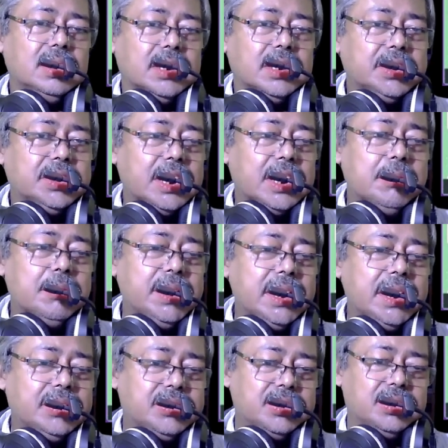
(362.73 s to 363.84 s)
the
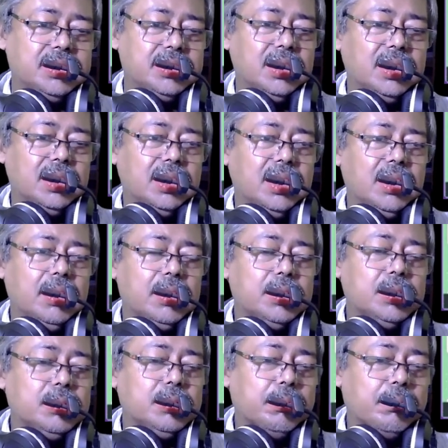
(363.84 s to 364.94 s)
determinant
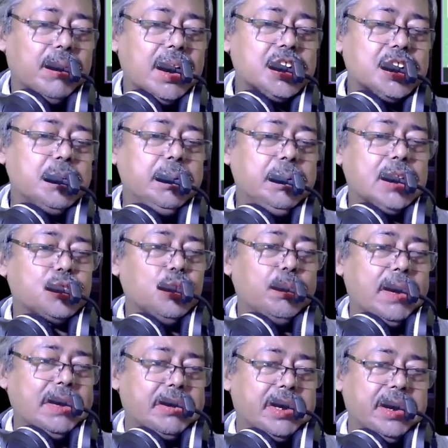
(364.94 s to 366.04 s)
must be the
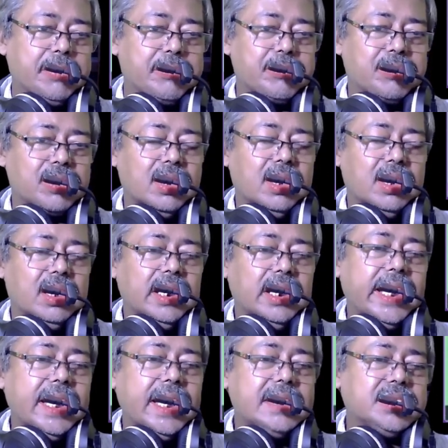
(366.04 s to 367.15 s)
super key.
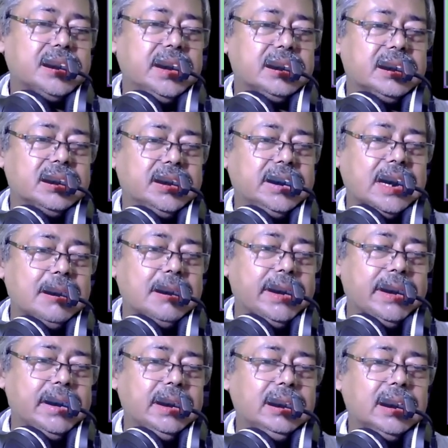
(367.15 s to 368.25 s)
X is
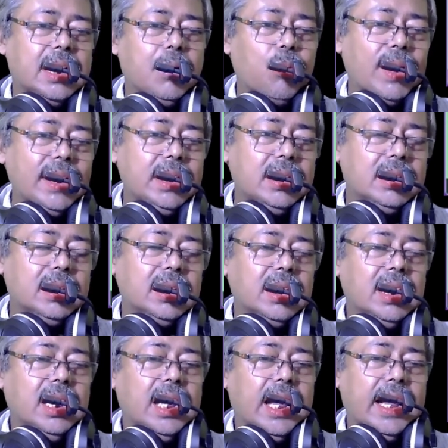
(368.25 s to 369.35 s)
determining the Y,
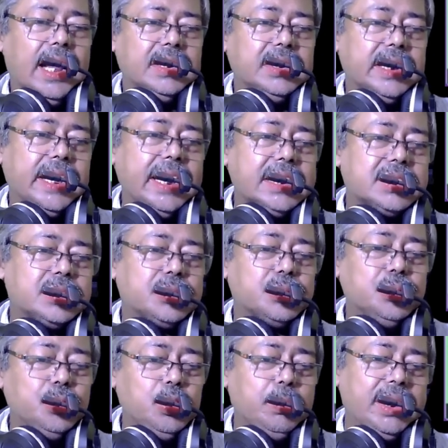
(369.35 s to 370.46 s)
and X
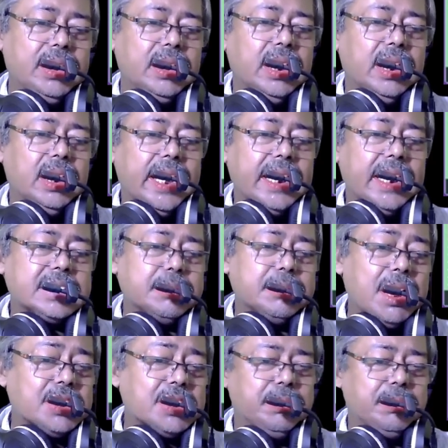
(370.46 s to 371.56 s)

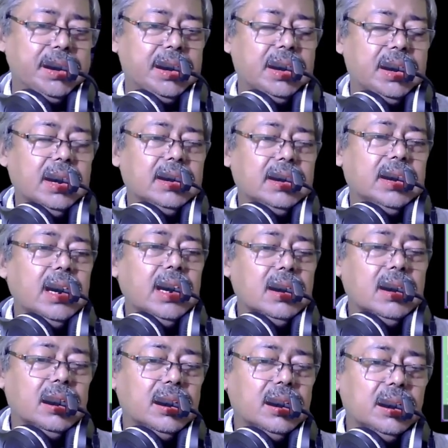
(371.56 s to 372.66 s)
must be the
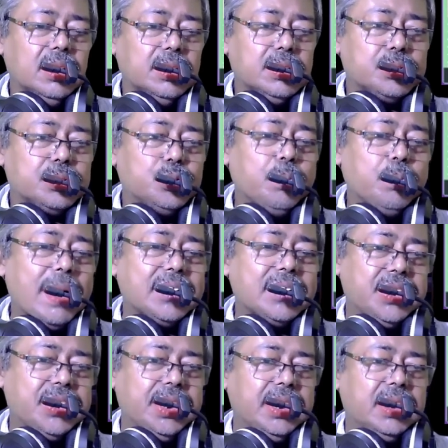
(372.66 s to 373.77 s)
super
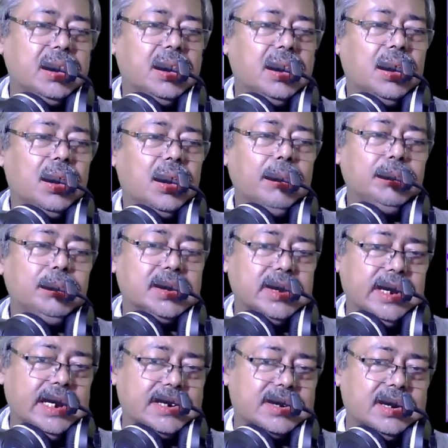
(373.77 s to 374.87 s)
key of this
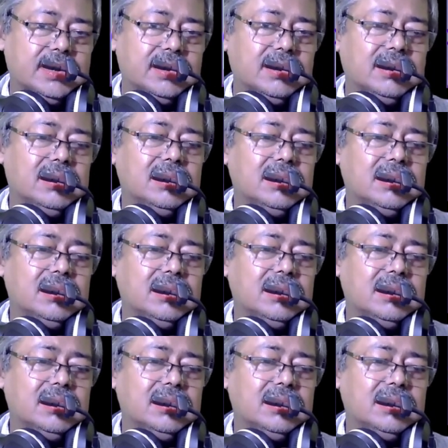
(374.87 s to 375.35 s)
relation.